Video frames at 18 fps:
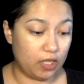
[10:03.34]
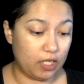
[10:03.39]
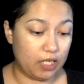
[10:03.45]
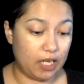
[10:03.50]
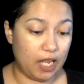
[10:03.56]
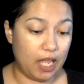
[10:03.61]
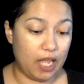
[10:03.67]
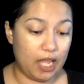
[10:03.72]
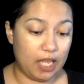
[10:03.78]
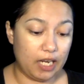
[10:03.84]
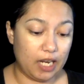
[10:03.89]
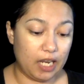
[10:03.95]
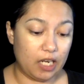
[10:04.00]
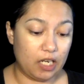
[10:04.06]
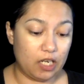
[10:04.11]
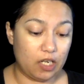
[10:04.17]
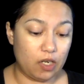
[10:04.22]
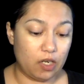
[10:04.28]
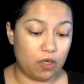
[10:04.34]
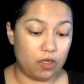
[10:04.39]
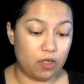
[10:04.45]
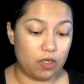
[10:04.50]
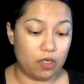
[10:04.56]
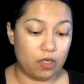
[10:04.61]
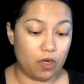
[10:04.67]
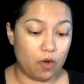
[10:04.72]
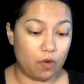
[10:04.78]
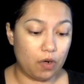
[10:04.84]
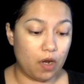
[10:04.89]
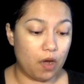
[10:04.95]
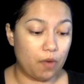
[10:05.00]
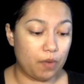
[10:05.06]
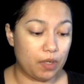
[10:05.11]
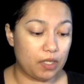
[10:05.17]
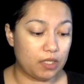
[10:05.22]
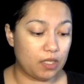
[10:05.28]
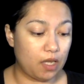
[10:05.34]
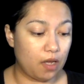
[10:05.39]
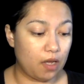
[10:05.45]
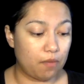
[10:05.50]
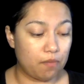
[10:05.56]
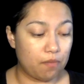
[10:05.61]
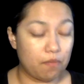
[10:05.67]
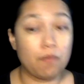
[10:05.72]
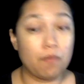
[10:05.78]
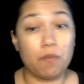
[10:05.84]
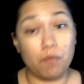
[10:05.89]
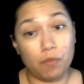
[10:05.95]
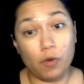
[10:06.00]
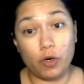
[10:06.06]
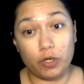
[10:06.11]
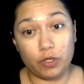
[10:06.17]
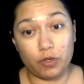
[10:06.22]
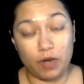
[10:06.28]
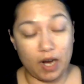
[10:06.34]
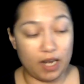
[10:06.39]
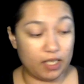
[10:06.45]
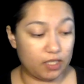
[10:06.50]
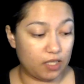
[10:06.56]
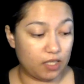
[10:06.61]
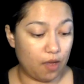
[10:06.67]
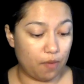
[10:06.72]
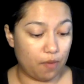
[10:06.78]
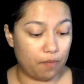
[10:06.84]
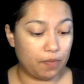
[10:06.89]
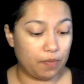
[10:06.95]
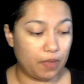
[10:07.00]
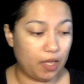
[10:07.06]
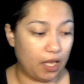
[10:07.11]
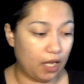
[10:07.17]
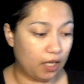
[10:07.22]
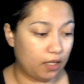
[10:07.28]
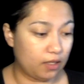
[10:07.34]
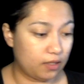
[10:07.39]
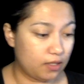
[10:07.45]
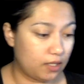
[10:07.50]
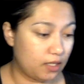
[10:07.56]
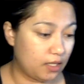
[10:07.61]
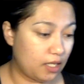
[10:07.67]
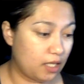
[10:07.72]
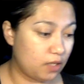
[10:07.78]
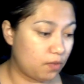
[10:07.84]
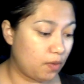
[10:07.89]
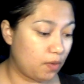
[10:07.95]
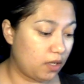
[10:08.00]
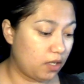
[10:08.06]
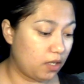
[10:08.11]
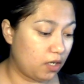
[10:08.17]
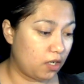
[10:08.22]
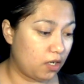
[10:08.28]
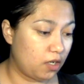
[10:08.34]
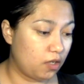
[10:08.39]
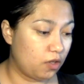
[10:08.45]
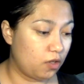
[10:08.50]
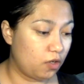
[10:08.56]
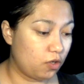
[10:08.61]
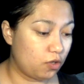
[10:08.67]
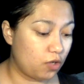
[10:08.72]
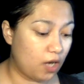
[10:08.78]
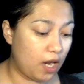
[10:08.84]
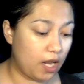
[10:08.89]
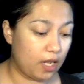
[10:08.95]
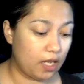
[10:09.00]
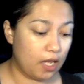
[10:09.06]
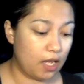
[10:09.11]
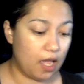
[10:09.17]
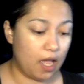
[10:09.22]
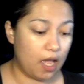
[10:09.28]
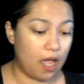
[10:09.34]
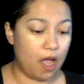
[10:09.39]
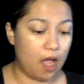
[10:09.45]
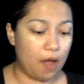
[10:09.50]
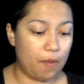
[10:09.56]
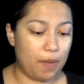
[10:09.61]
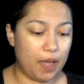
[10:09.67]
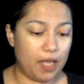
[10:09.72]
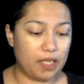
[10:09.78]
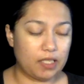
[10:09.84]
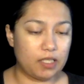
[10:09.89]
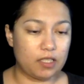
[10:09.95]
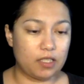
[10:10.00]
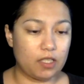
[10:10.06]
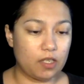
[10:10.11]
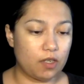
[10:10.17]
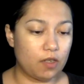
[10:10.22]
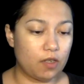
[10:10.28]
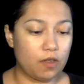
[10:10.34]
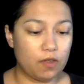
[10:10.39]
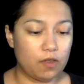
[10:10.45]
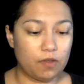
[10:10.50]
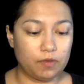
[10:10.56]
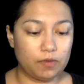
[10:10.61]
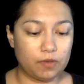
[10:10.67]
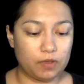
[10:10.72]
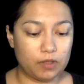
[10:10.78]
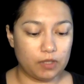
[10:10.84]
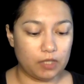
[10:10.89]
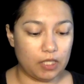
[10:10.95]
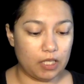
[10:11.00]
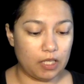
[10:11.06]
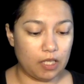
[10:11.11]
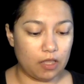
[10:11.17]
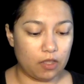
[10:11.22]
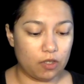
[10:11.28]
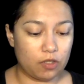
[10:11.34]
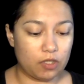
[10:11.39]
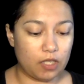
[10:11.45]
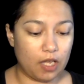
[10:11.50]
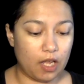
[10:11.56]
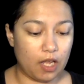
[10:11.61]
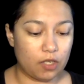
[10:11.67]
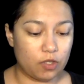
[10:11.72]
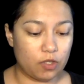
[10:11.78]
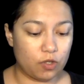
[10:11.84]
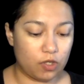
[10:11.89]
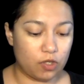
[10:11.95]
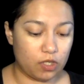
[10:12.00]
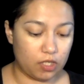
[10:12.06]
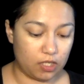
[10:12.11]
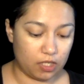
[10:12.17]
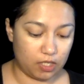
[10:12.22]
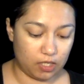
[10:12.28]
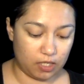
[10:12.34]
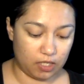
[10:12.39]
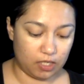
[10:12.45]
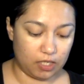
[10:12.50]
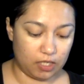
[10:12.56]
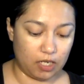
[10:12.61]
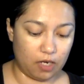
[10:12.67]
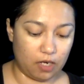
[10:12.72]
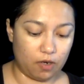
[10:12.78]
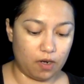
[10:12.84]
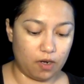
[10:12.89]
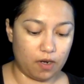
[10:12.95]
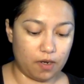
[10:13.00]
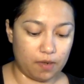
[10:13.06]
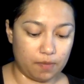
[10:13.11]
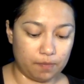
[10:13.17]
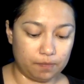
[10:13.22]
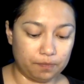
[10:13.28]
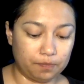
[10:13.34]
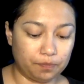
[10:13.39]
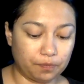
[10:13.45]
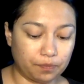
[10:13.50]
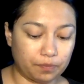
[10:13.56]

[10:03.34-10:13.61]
the day, and I don't always moisturize them, and that's why they're dry. I still see that there's extra serum